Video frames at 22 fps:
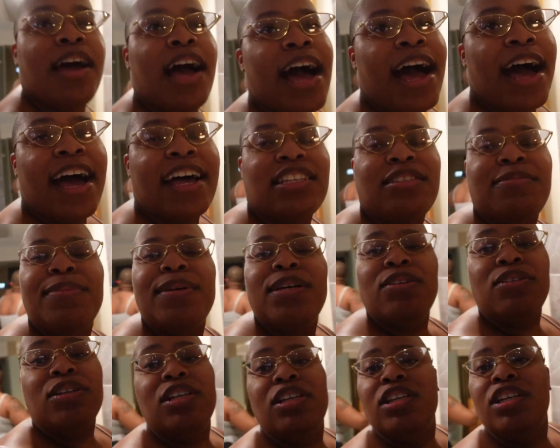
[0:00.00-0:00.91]
I
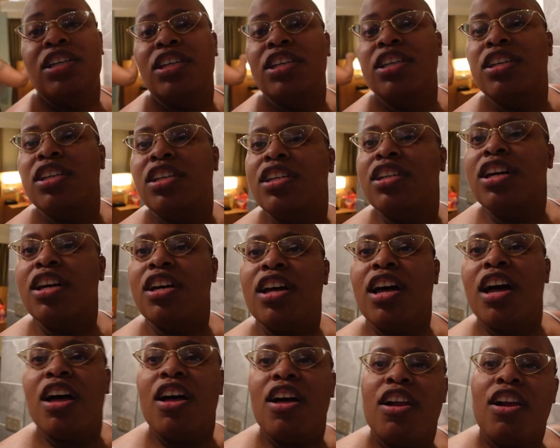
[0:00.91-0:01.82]
smell good
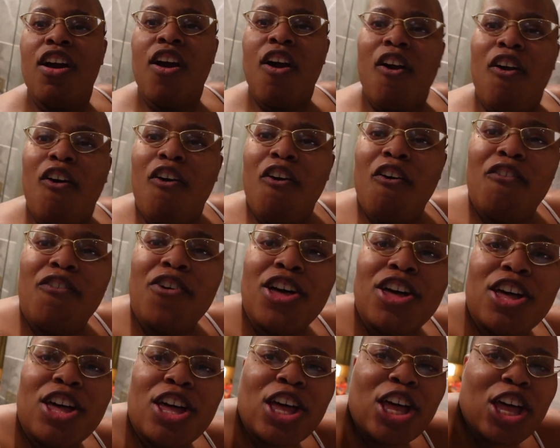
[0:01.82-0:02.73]
all
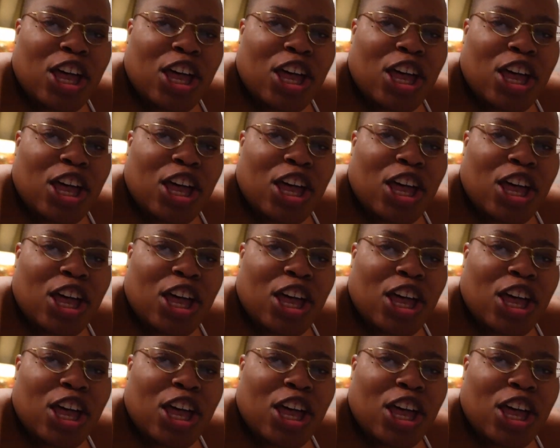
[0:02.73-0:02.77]
over.